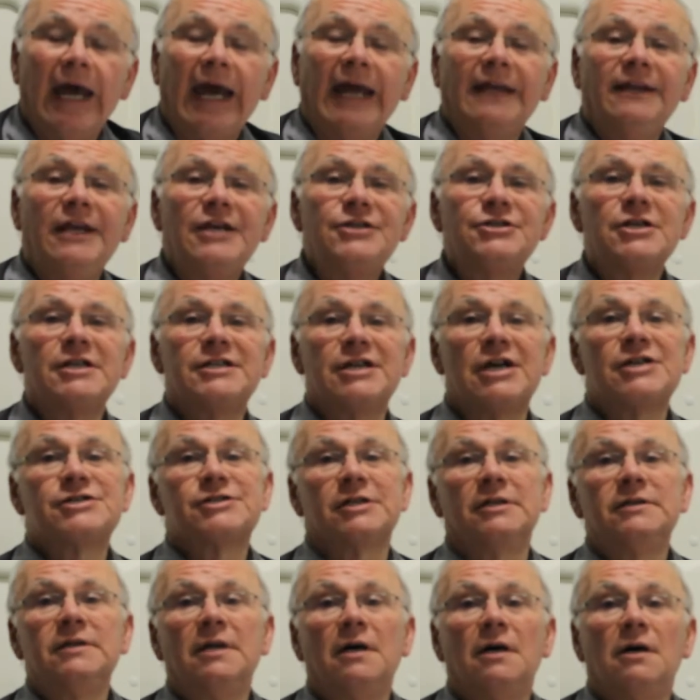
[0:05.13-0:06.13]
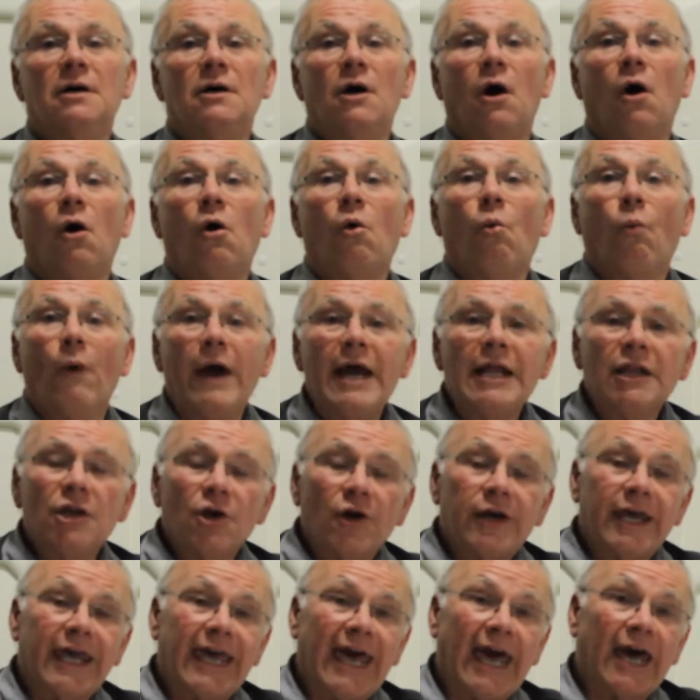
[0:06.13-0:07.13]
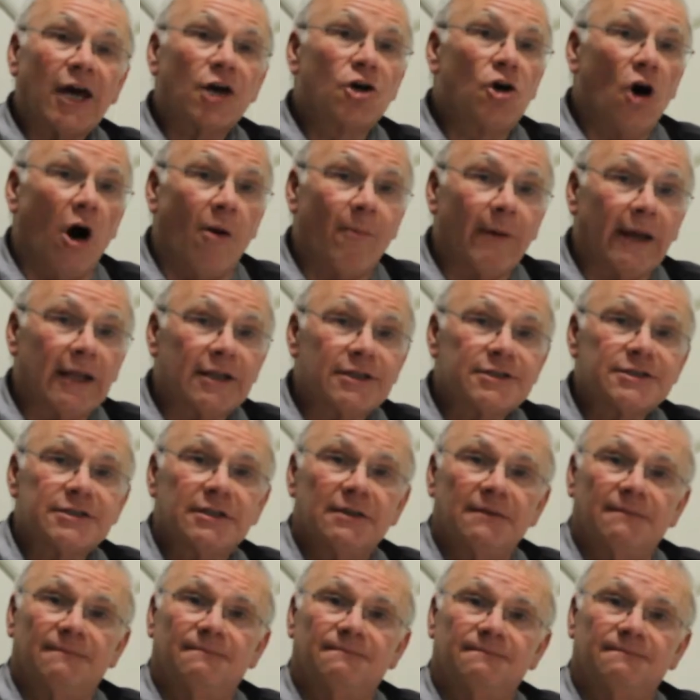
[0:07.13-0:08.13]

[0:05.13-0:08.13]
In this edition, we're looking at comets.